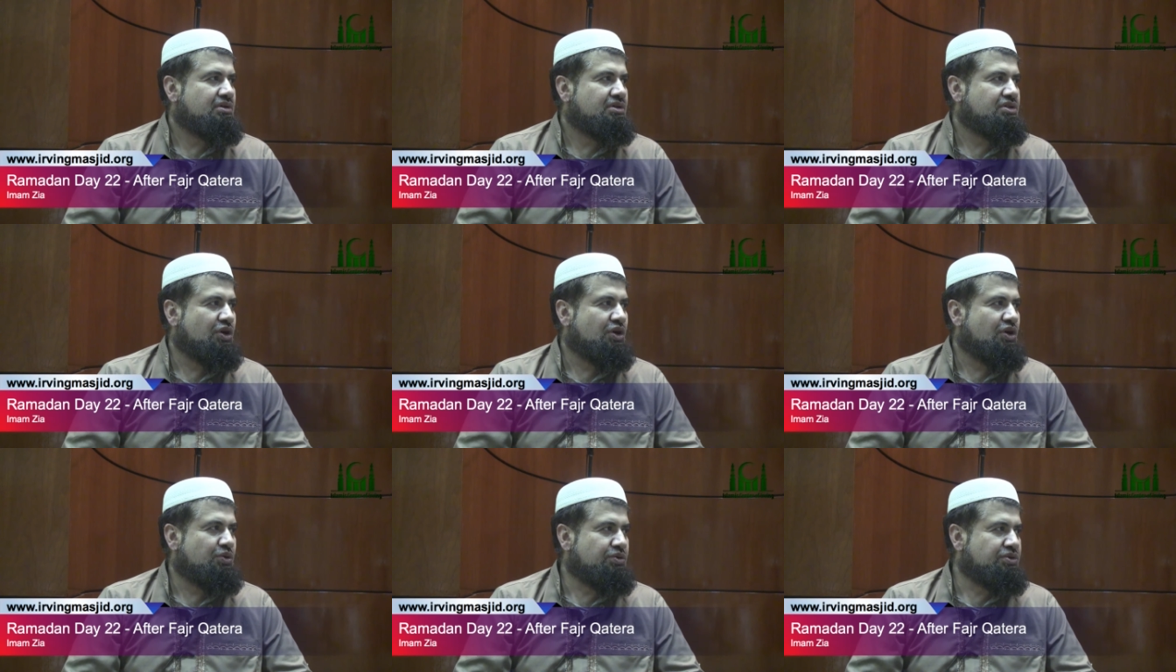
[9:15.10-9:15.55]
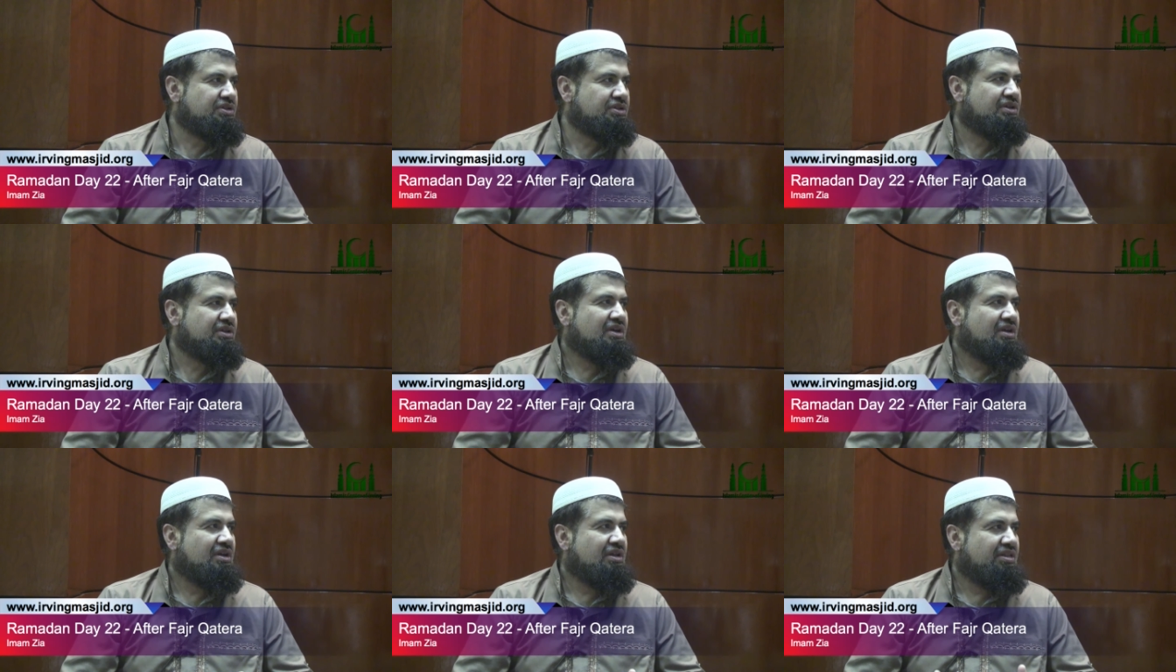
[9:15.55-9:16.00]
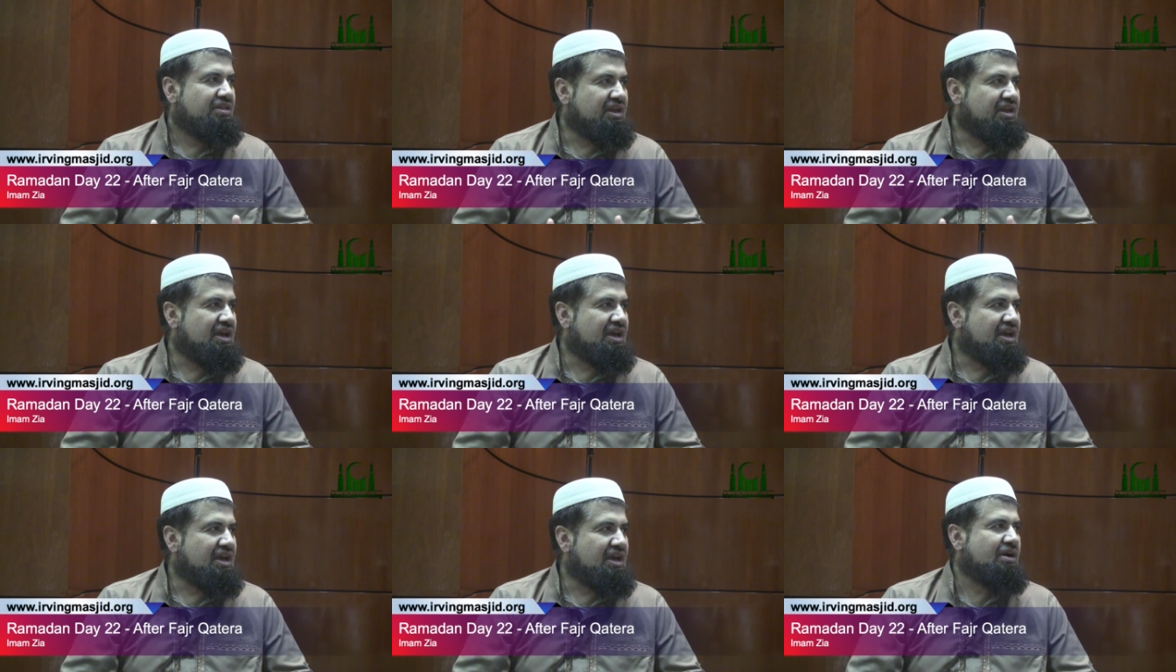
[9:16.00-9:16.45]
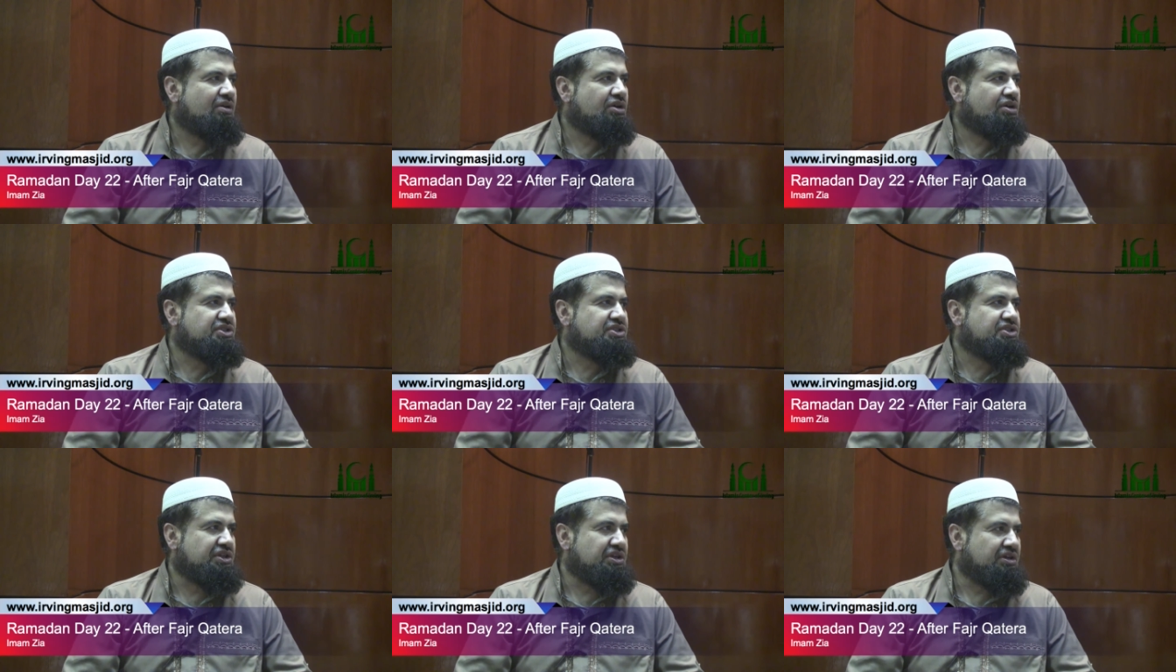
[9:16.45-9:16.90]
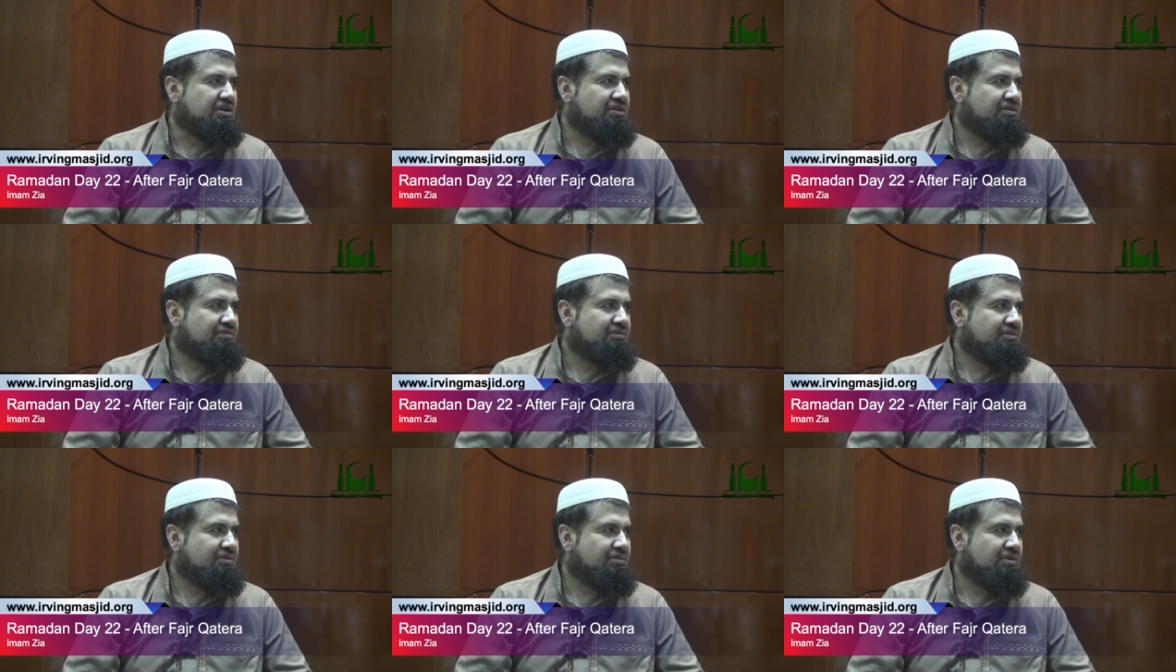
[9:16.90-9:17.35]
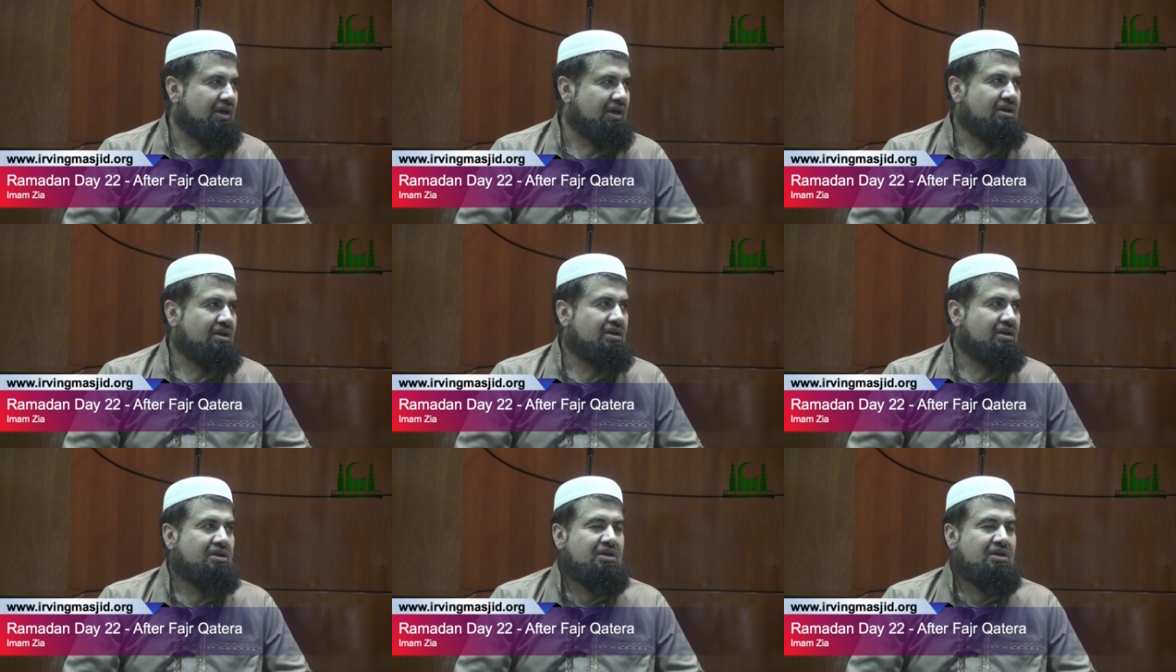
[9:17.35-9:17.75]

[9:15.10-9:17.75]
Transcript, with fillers: Don't think about logic. Okay?